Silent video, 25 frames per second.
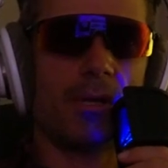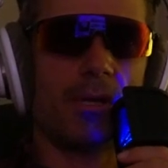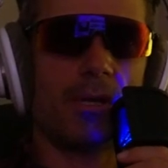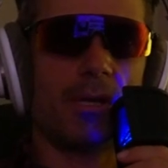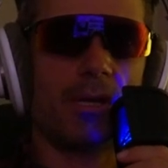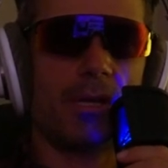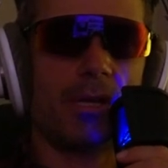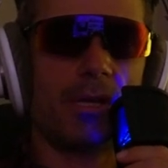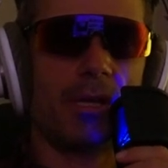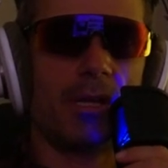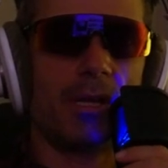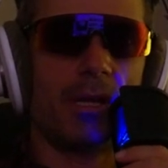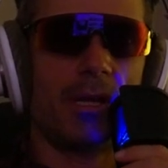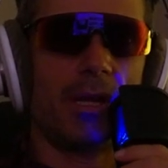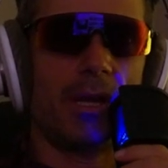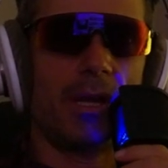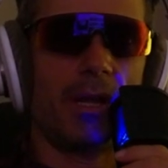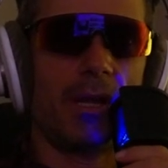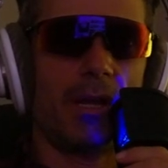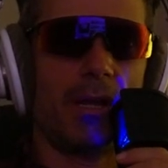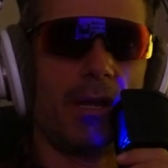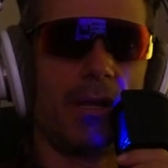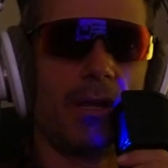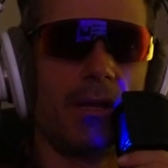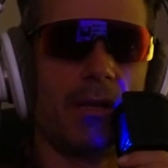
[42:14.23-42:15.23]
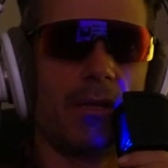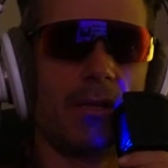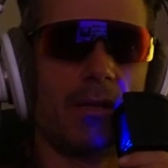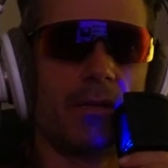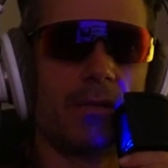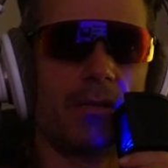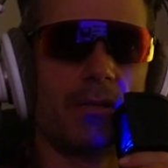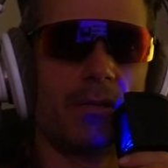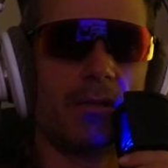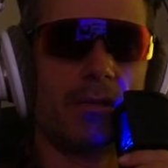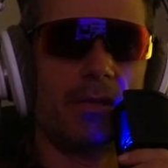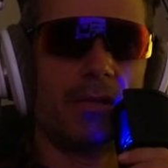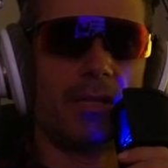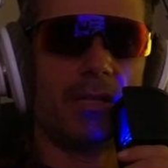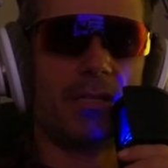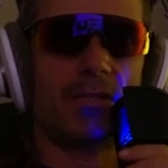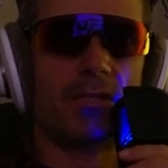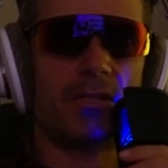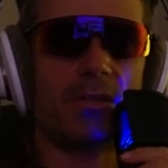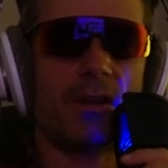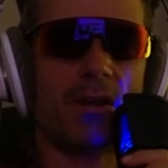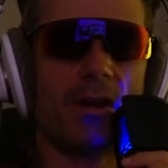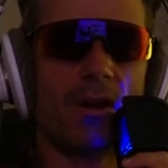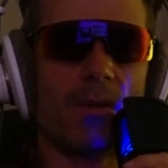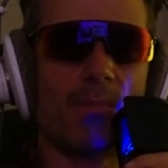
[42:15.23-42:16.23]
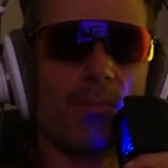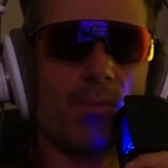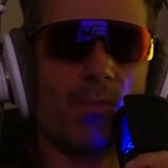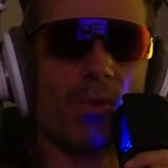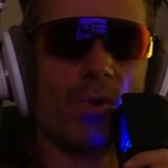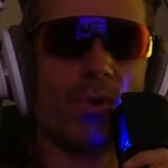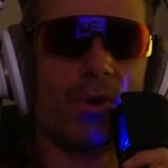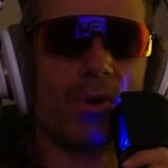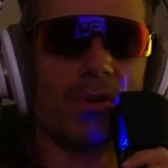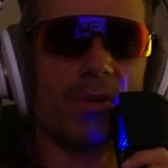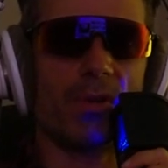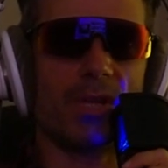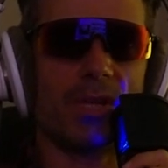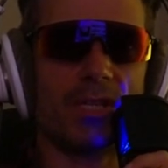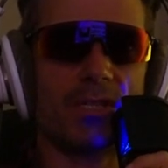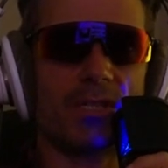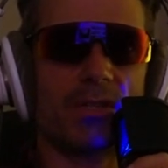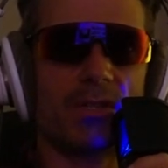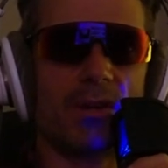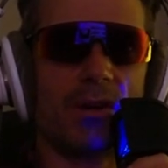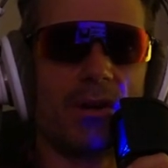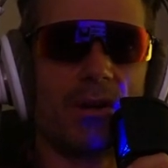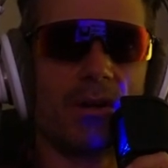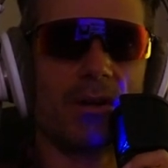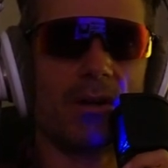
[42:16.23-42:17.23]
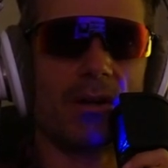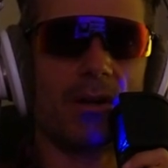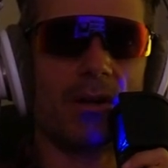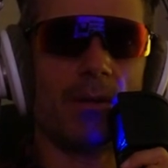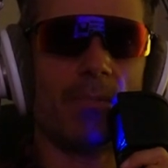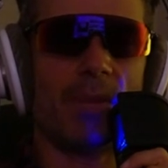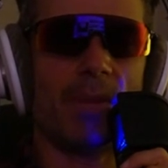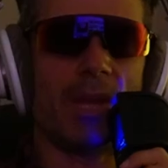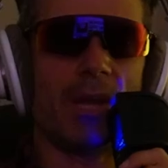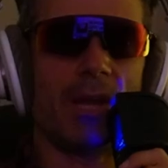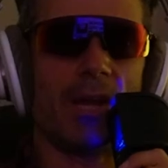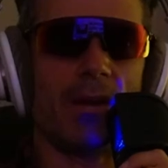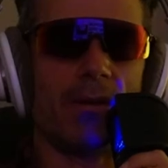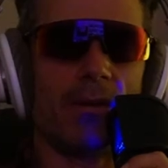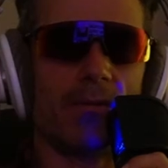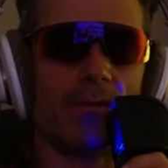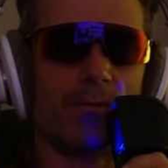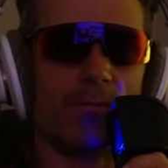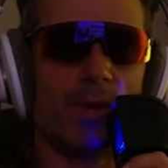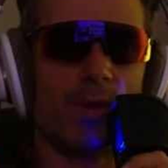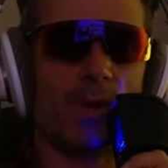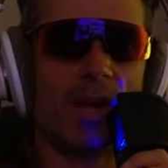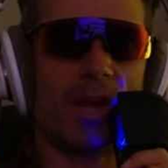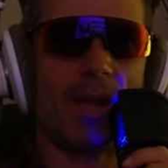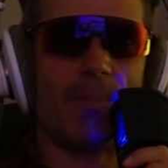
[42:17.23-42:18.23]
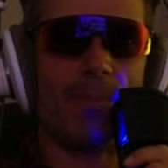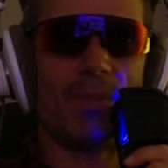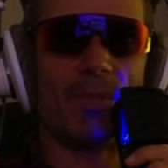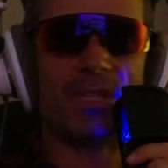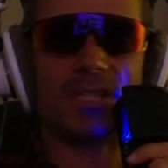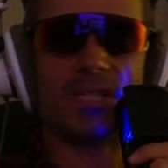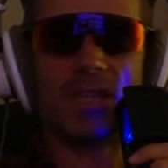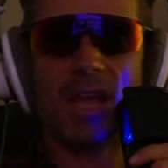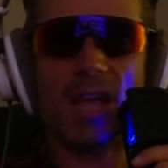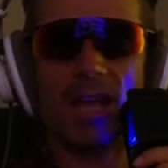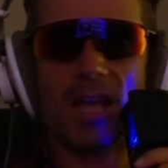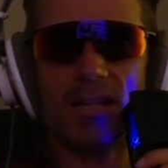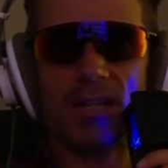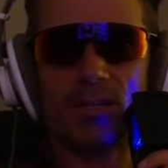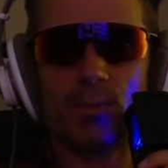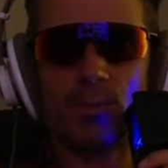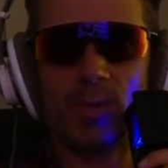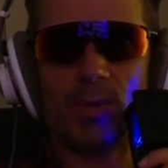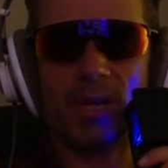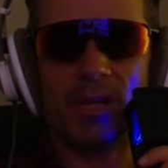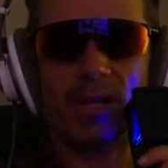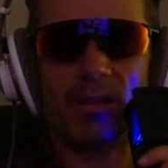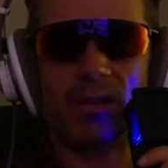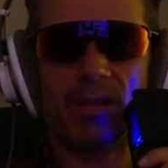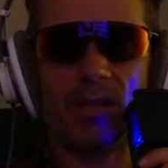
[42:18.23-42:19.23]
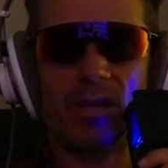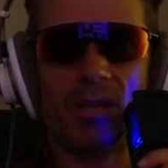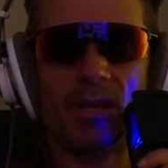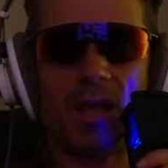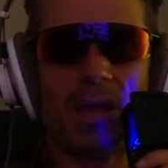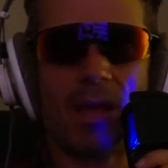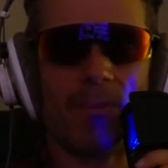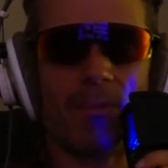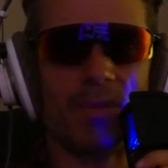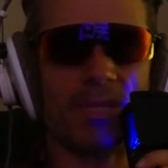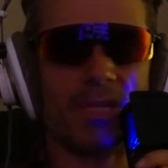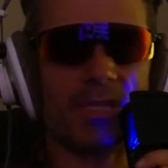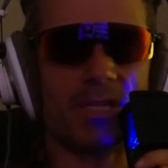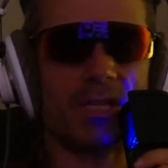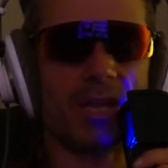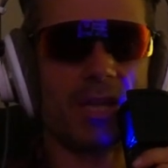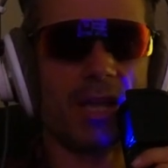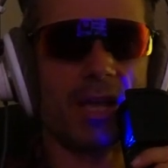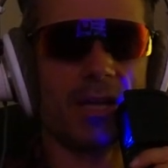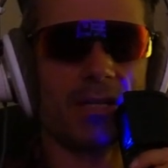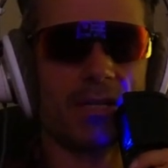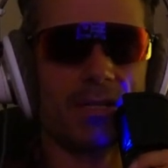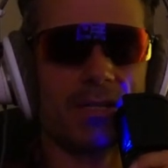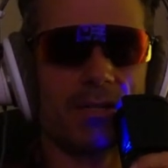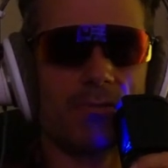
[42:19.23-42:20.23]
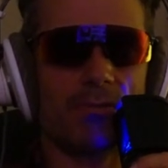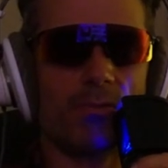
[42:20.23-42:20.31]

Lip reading: And let's talk more. Let's talk about what happens next. What do you think happens next?